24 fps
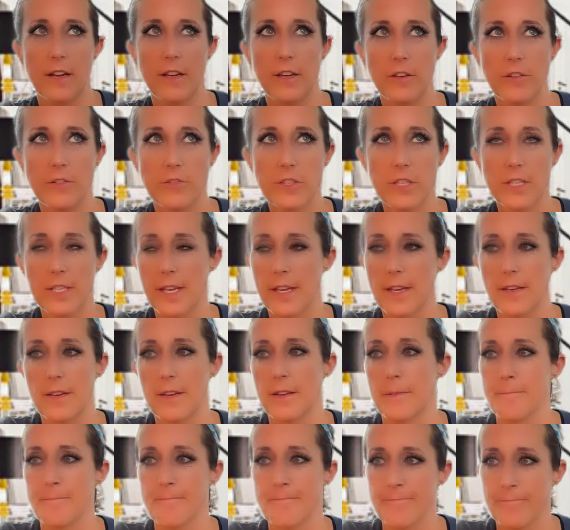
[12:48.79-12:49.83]
You just like
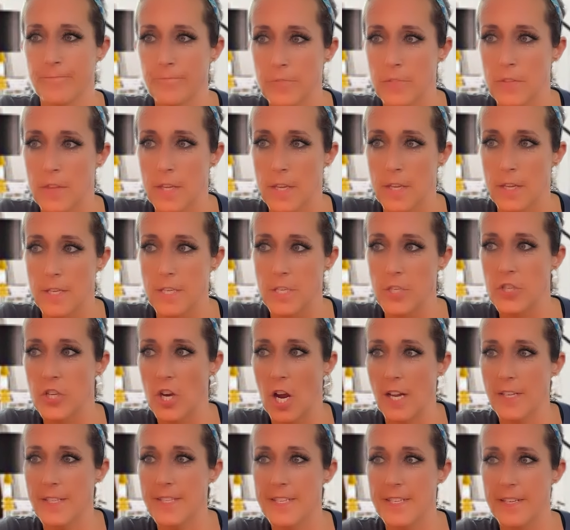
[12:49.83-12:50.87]

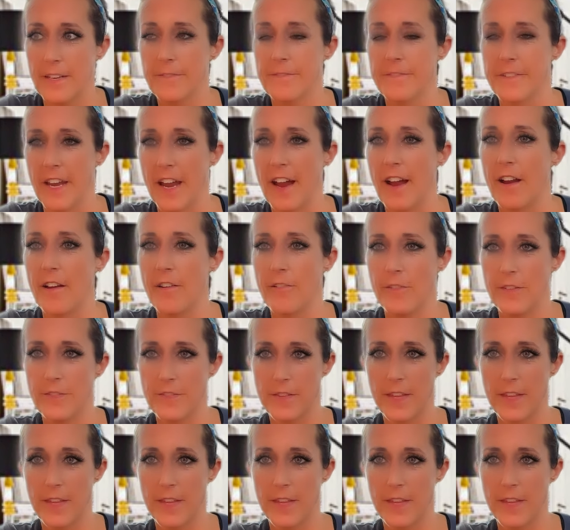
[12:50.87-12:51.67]
jot stuff down.